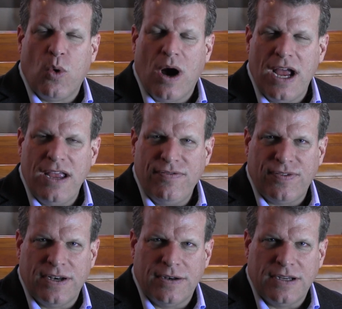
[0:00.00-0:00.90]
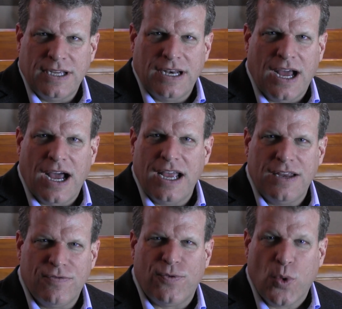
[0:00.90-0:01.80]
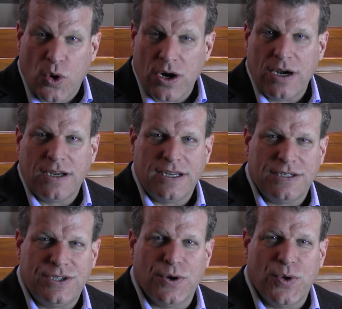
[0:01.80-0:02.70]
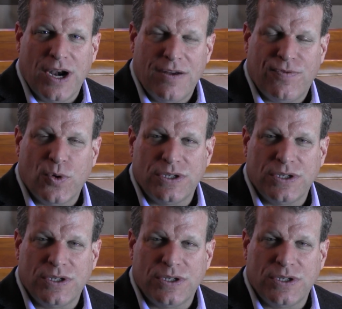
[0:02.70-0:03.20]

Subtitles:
wife and I and 4 children, I have 4